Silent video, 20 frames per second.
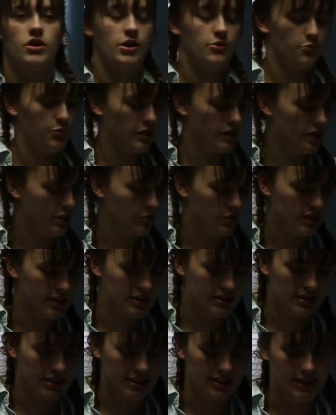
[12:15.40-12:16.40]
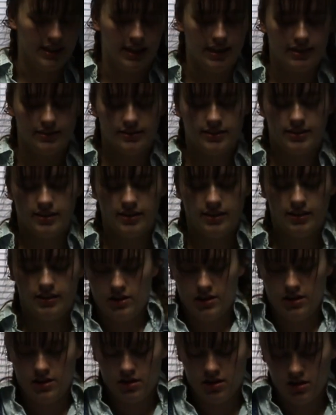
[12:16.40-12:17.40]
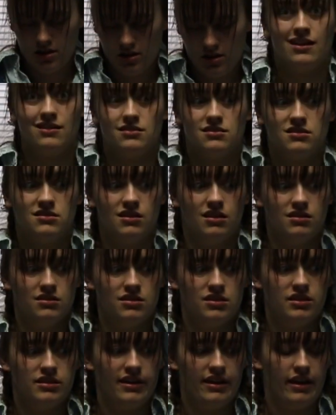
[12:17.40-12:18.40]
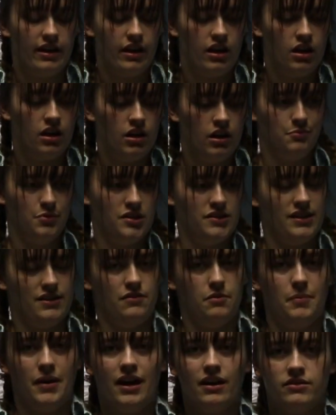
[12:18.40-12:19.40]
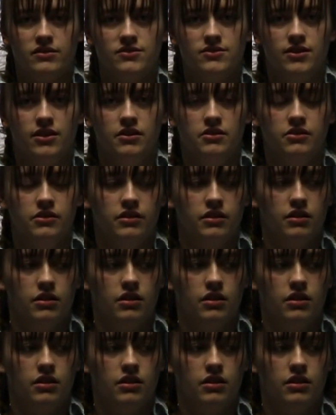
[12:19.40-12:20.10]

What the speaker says: really wanted to get the pants done today. And once I have the pants done,